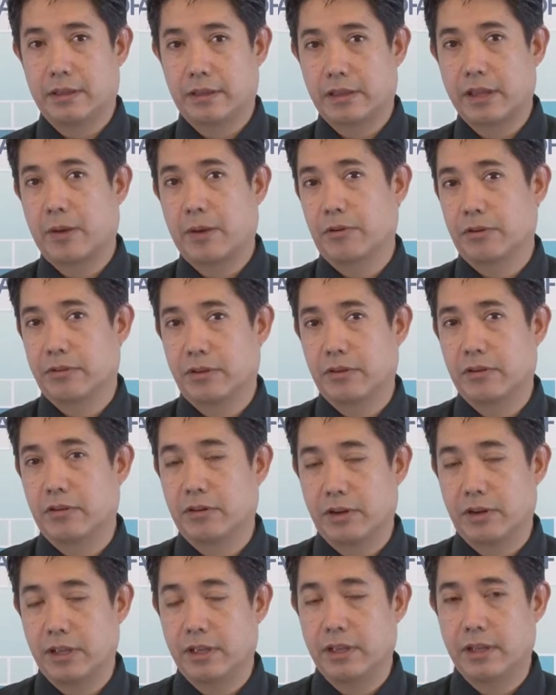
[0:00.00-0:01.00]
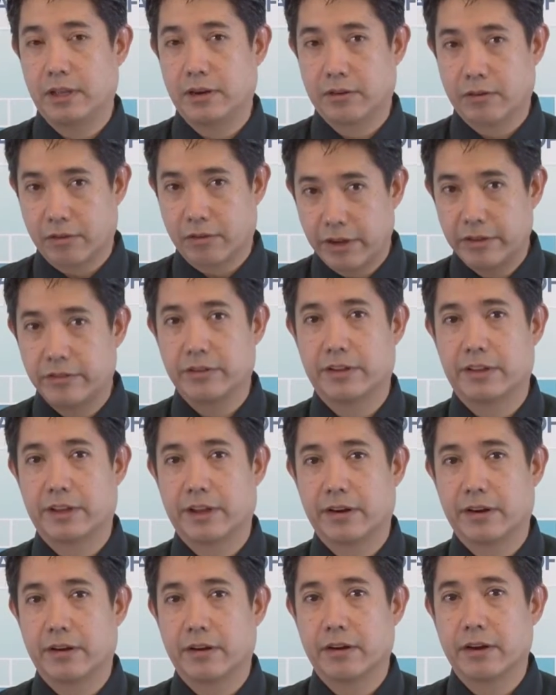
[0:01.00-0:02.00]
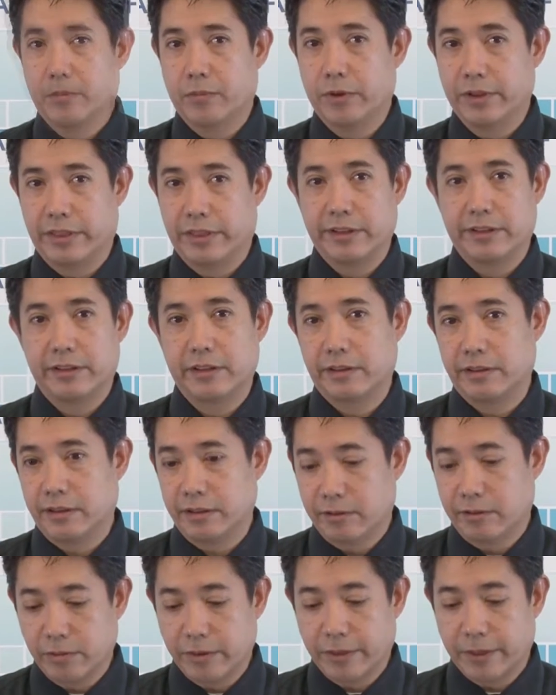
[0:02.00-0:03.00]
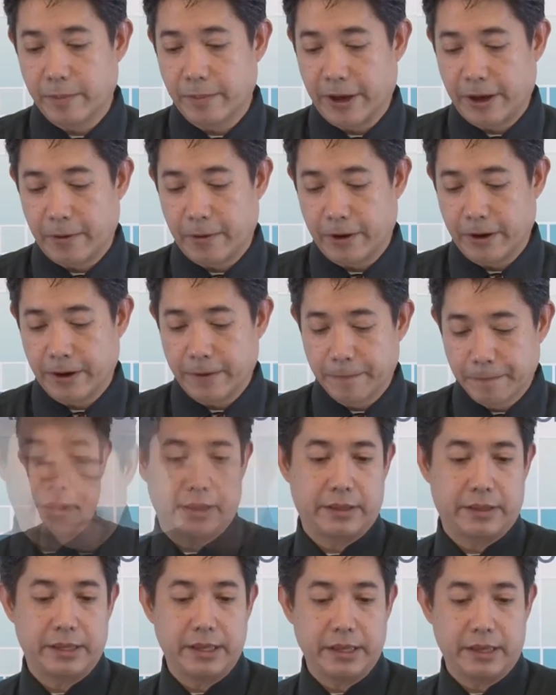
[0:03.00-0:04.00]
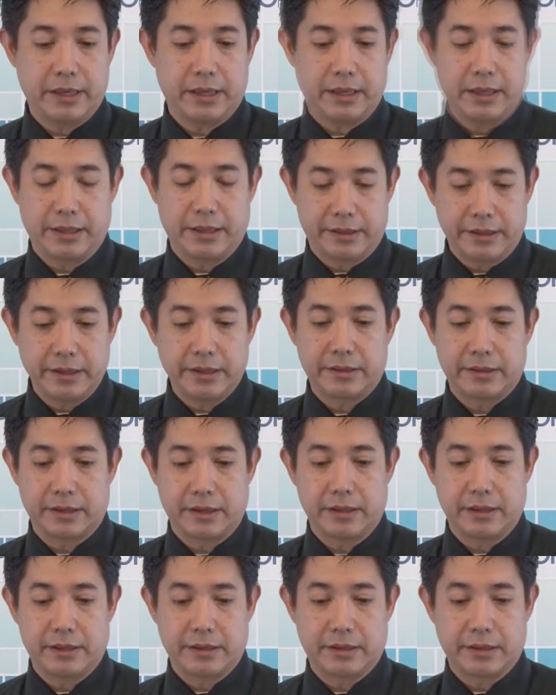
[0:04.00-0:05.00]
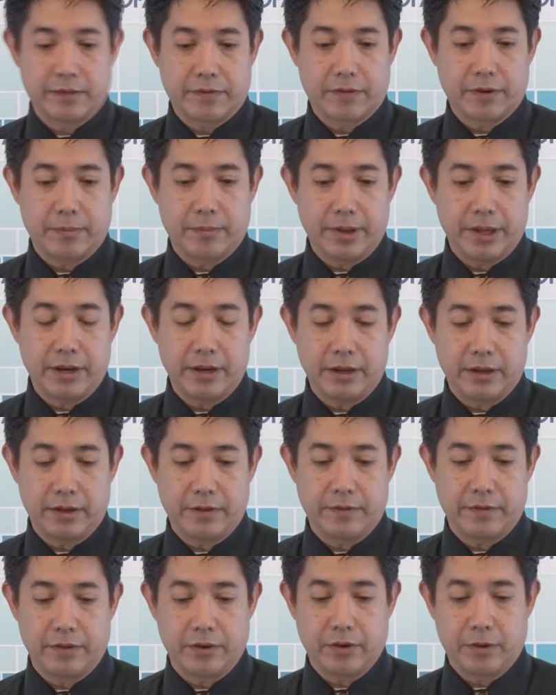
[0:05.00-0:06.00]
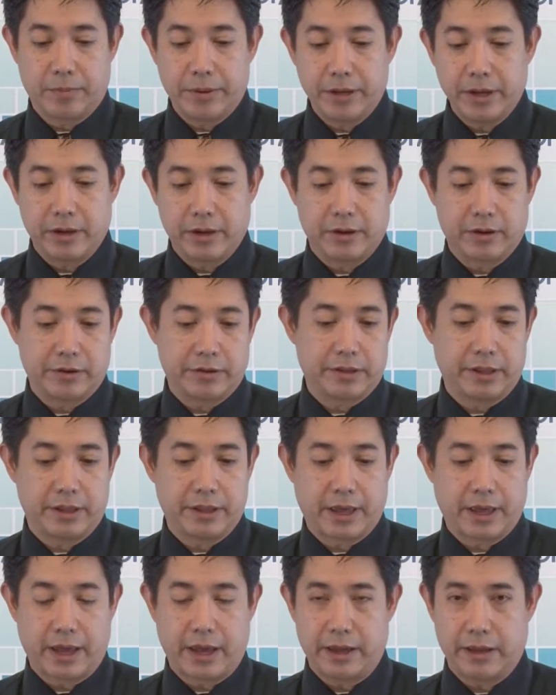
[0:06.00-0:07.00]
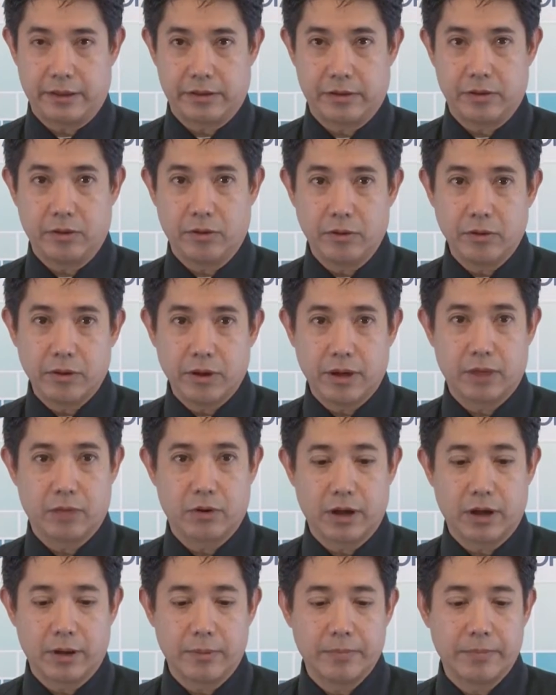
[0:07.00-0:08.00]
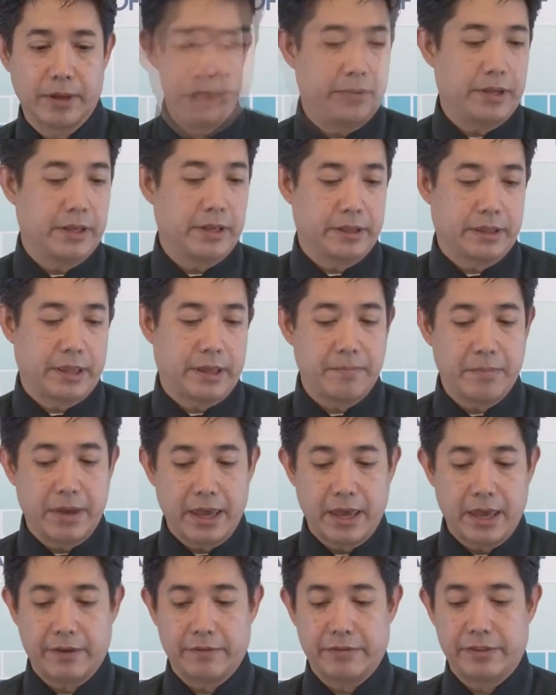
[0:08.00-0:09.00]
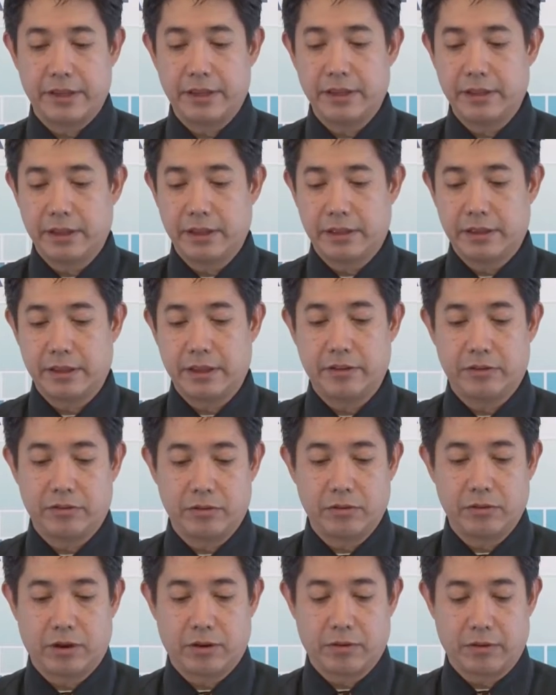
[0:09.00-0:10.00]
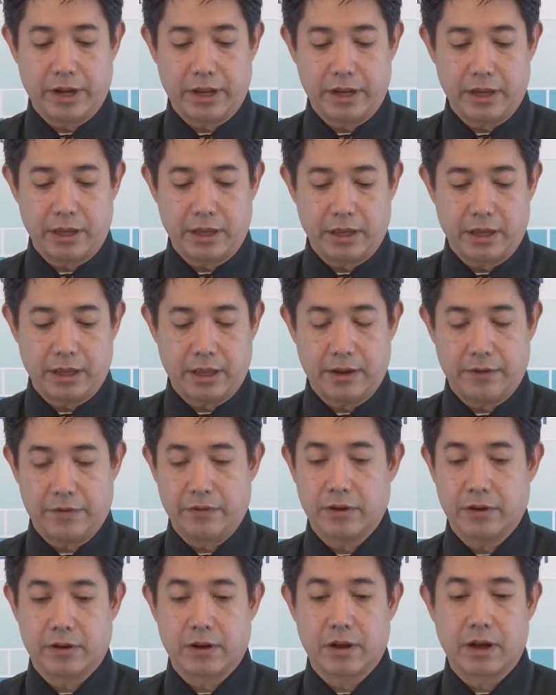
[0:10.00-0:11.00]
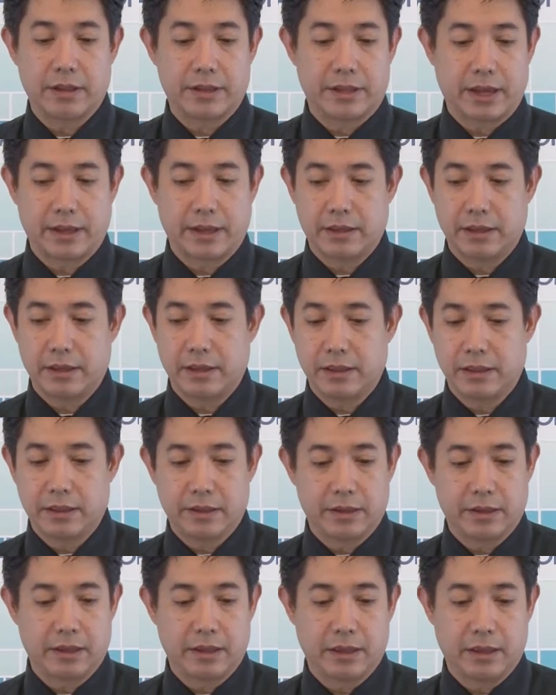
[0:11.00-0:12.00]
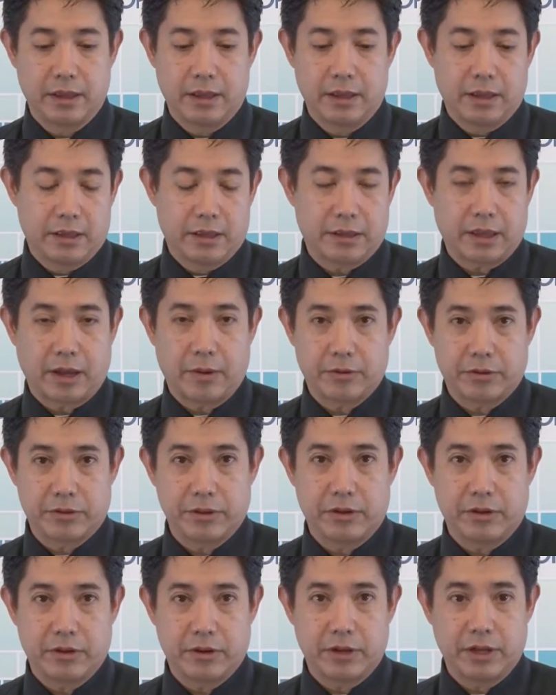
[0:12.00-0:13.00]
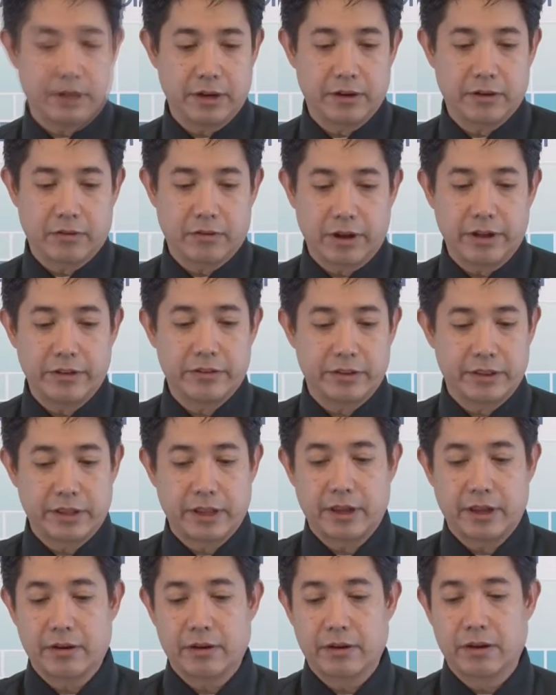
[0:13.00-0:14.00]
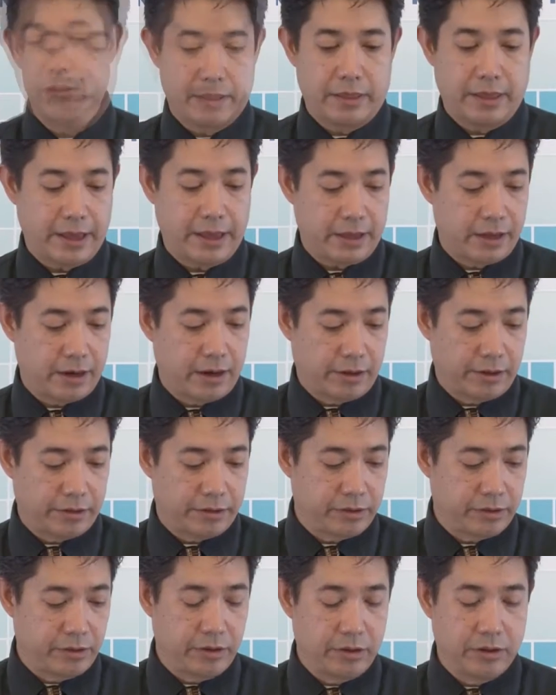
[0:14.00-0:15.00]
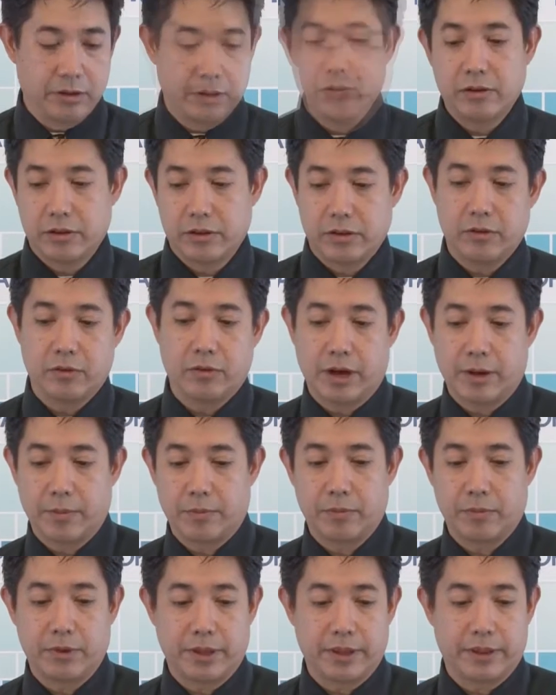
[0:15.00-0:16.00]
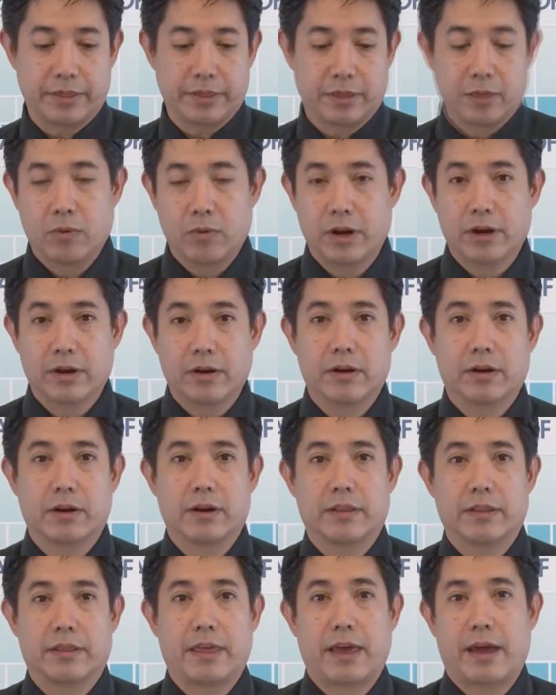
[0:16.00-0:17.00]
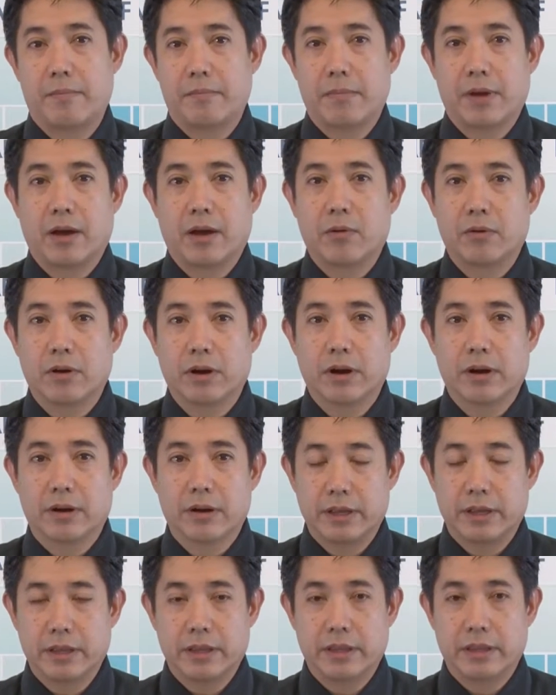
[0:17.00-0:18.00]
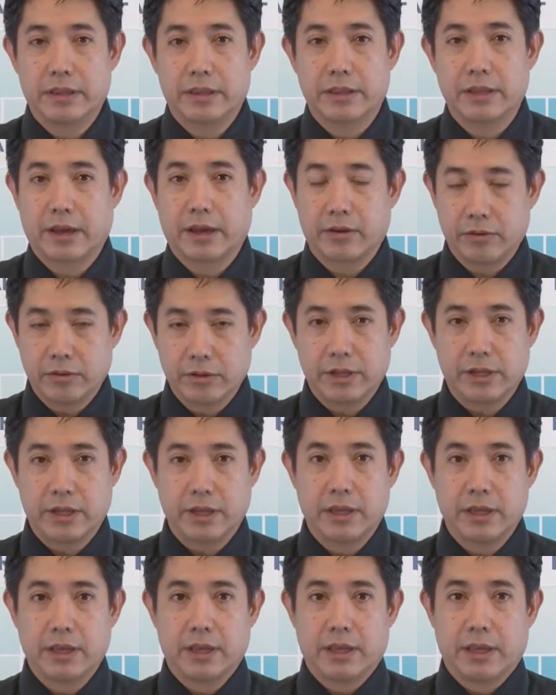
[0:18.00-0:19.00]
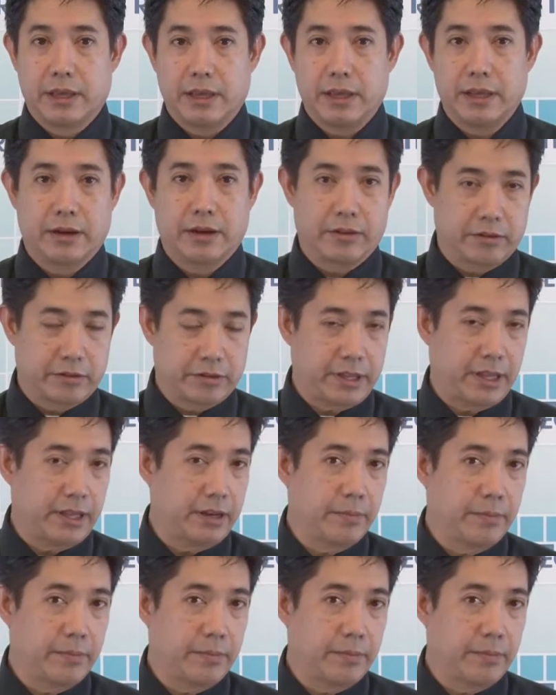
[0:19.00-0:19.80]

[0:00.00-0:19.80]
Cybersecurity Integration Center with assistance with the malware. Seek assistance from any of your peers in the ISO realm because they may have seen this issue already, and if you're contacting the Cybersecurity Integration Center, they can also hook you up with where that malware is not only in other state